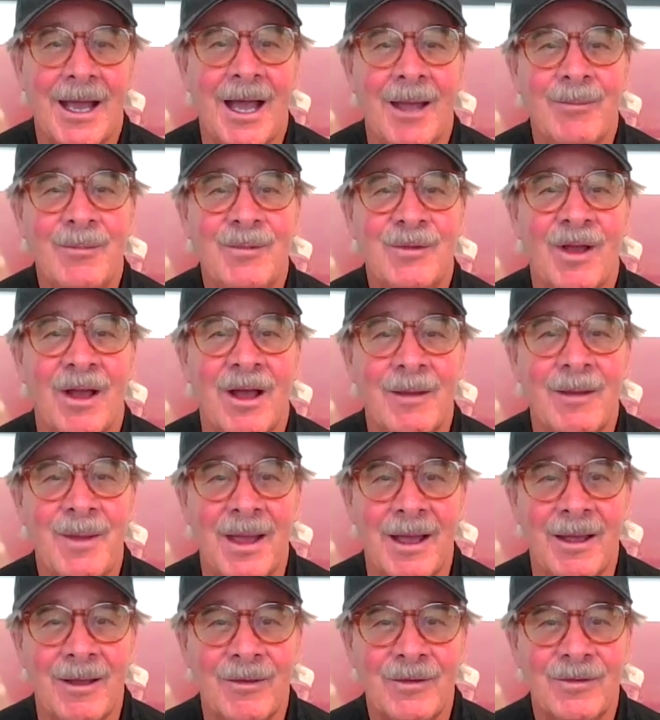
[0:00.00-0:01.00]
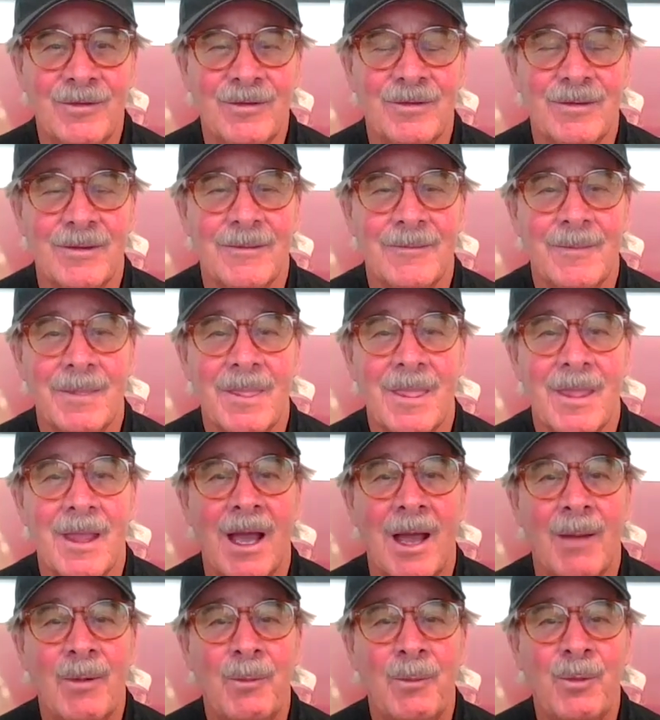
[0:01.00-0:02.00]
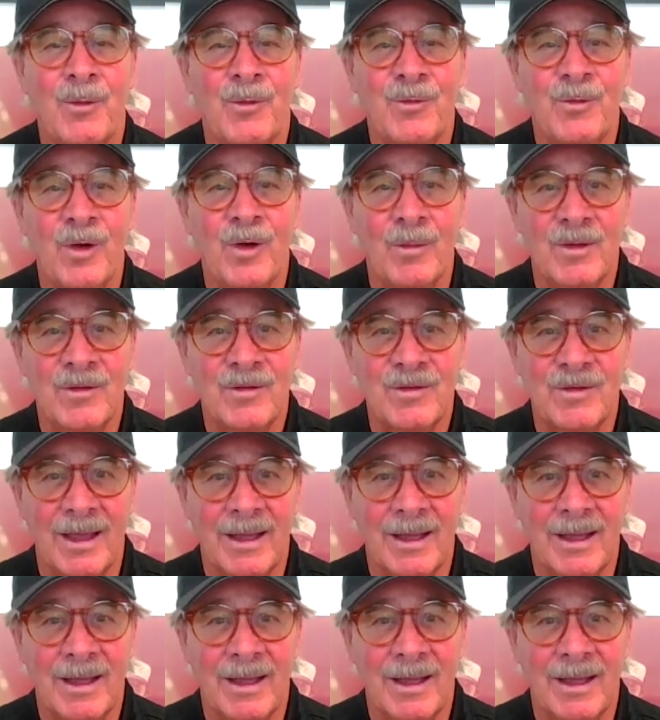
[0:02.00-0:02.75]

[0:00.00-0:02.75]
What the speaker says: I'm Tom House. I'm a performance